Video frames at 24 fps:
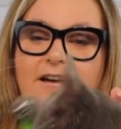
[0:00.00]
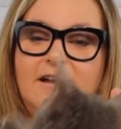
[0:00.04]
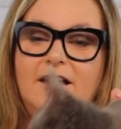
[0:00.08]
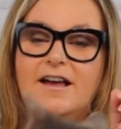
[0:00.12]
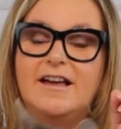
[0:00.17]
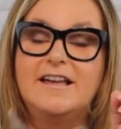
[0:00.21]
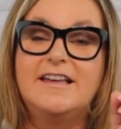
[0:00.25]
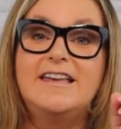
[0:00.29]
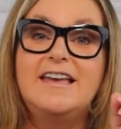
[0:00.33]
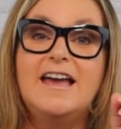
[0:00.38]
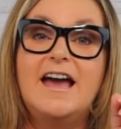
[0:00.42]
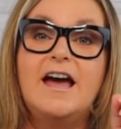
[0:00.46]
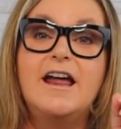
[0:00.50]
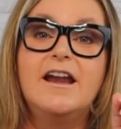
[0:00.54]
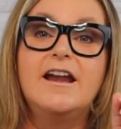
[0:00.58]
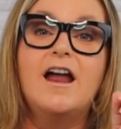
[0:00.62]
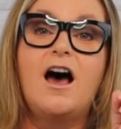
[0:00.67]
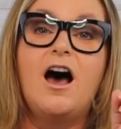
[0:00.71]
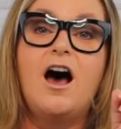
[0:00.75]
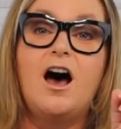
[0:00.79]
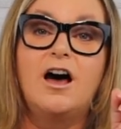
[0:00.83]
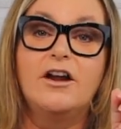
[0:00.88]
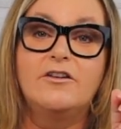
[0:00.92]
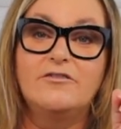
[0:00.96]

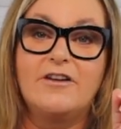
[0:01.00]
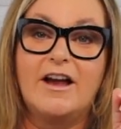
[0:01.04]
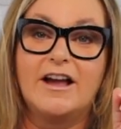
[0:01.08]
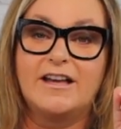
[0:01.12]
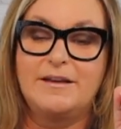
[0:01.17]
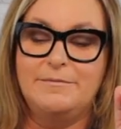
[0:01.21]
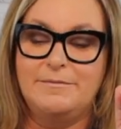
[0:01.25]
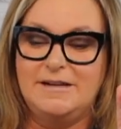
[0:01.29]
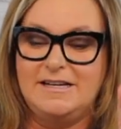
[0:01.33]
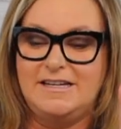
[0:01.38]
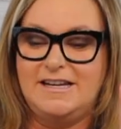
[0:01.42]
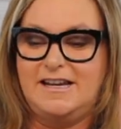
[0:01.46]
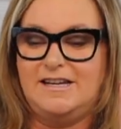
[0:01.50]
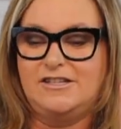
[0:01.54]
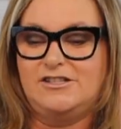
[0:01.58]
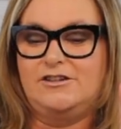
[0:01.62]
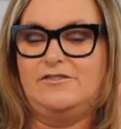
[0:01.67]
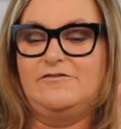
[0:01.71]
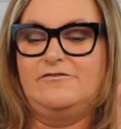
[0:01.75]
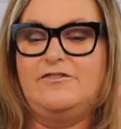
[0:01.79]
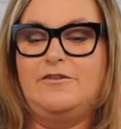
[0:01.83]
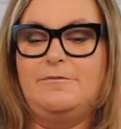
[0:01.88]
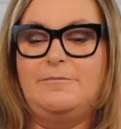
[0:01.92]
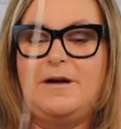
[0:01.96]
Again, on
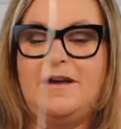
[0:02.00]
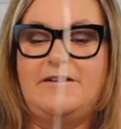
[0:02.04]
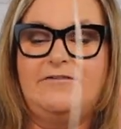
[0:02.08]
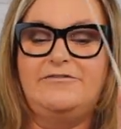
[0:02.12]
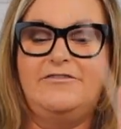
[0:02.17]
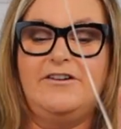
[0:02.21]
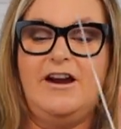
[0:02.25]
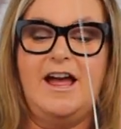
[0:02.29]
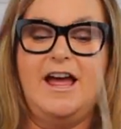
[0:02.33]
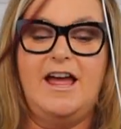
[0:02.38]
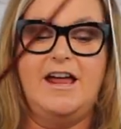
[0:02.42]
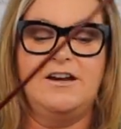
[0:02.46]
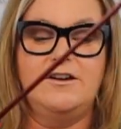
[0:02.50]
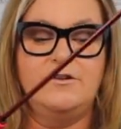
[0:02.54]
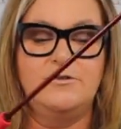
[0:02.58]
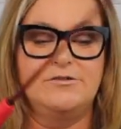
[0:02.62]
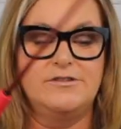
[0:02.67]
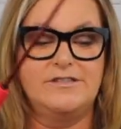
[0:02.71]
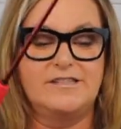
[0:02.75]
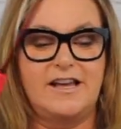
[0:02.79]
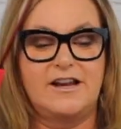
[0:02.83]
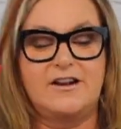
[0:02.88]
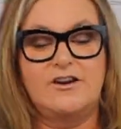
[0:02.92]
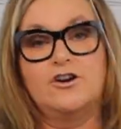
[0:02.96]
recommendation from my friend
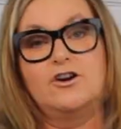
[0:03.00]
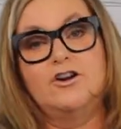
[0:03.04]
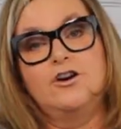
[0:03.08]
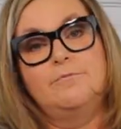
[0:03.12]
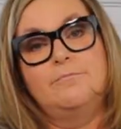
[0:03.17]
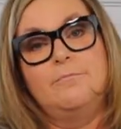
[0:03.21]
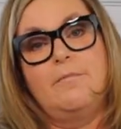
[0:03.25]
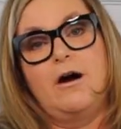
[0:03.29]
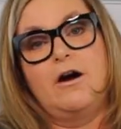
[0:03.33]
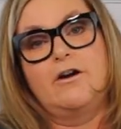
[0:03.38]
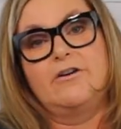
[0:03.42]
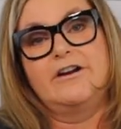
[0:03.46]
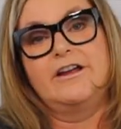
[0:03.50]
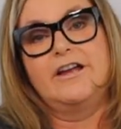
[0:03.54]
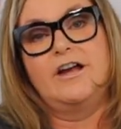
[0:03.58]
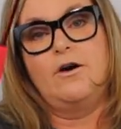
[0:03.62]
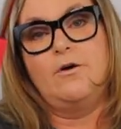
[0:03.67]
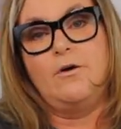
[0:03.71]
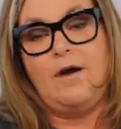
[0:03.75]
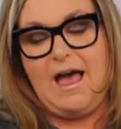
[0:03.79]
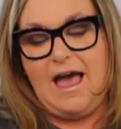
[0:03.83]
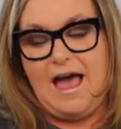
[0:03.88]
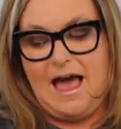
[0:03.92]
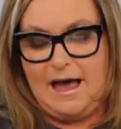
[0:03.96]
who said her
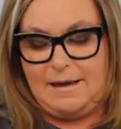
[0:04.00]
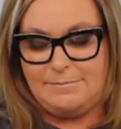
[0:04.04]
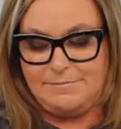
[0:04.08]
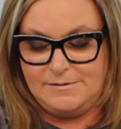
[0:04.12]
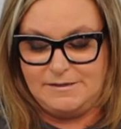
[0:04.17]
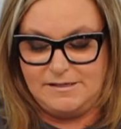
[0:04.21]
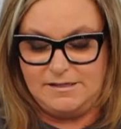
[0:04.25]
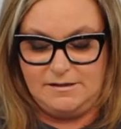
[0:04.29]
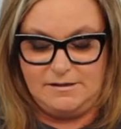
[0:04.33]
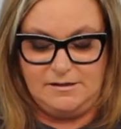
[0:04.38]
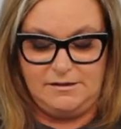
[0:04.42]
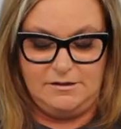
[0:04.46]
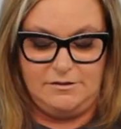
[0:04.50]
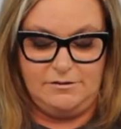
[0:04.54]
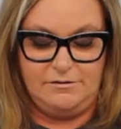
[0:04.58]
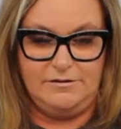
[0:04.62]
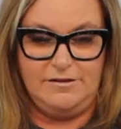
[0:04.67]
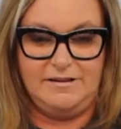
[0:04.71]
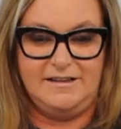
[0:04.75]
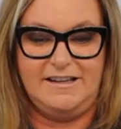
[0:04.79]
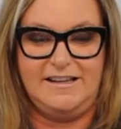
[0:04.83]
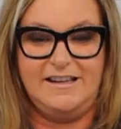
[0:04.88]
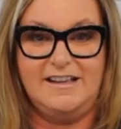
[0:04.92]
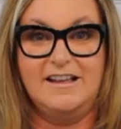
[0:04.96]
Mario
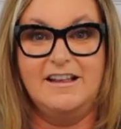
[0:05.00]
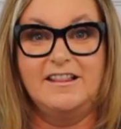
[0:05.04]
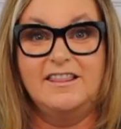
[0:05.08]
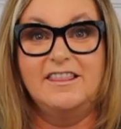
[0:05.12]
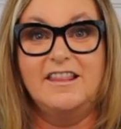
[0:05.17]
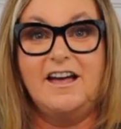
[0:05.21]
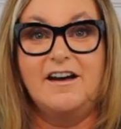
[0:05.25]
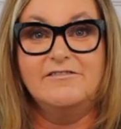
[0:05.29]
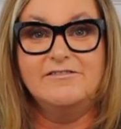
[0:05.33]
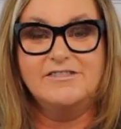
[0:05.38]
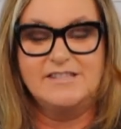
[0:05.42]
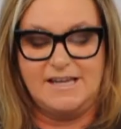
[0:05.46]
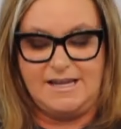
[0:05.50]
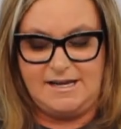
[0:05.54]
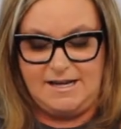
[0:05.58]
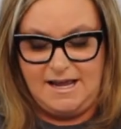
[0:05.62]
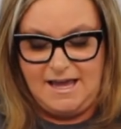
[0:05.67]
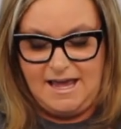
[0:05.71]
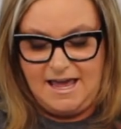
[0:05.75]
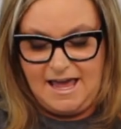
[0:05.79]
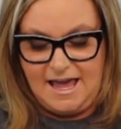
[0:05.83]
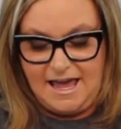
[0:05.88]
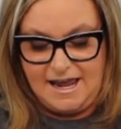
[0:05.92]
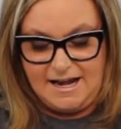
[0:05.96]
absolutely loves
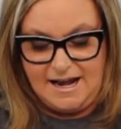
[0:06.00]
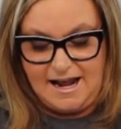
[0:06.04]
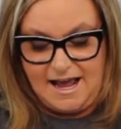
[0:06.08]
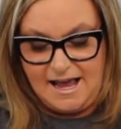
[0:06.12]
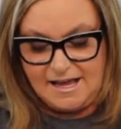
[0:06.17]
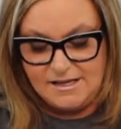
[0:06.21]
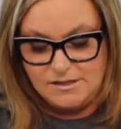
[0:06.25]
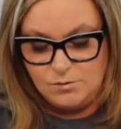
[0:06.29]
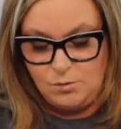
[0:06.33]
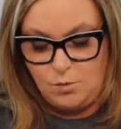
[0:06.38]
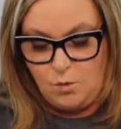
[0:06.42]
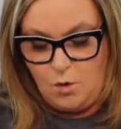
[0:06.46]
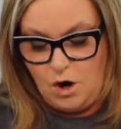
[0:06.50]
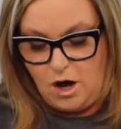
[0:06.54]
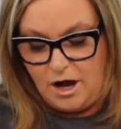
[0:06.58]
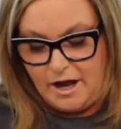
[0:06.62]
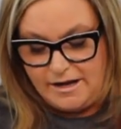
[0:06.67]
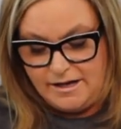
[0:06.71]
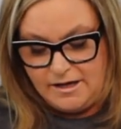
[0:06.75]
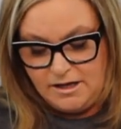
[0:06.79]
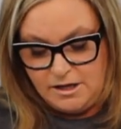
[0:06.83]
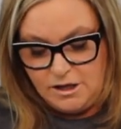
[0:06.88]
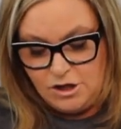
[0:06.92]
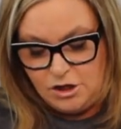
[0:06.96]
it. And it has
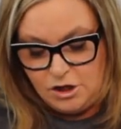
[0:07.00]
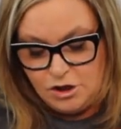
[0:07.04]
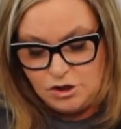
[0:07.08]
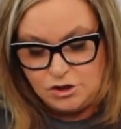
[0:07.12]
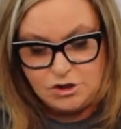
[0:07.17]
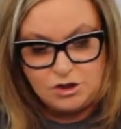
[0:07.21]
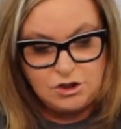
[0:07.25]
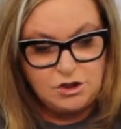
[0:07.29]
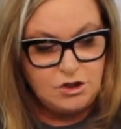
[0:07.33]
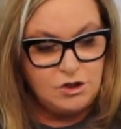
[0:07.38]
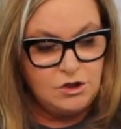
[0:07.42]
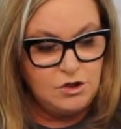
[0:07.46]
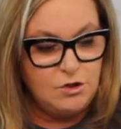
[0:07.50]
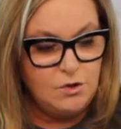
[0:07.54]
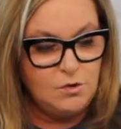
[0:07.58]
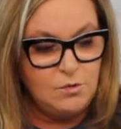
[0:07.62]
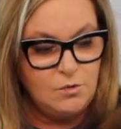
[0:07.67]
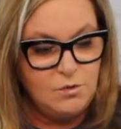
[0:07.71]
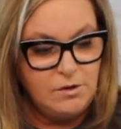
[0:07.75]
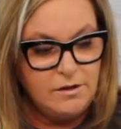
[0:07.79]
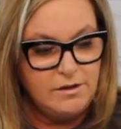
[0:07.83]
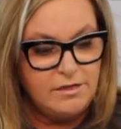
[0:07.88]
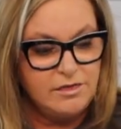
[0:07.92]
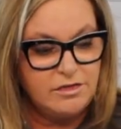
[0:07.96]
1,
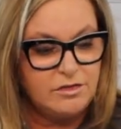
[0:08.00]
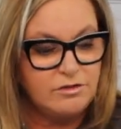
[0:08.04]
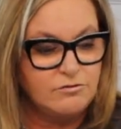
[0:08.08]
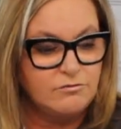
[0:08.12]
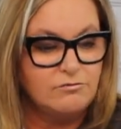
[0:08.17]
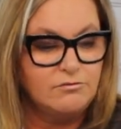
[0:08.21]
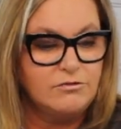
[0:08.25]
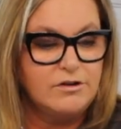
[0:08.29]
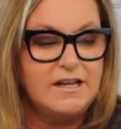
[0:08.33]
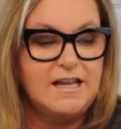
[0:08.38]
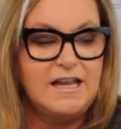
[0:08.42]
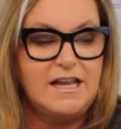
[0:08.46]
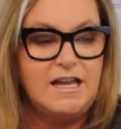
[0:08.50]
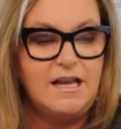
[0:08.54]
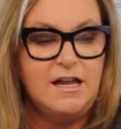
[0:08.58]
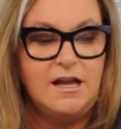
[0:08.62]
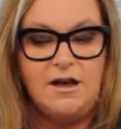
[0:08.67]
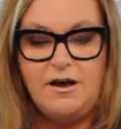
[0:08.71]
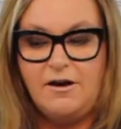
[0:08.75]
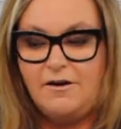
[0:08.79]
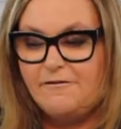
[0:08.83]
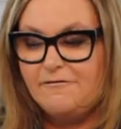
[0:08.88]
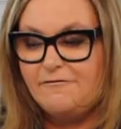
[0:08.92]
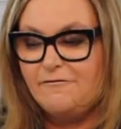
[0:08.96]
2, 3,
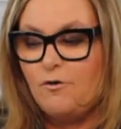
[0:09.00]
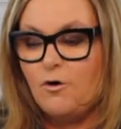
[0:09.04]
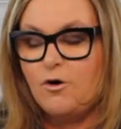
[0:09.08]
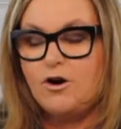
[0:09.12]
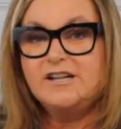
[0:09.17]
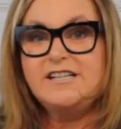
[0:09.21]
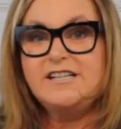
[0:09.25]
4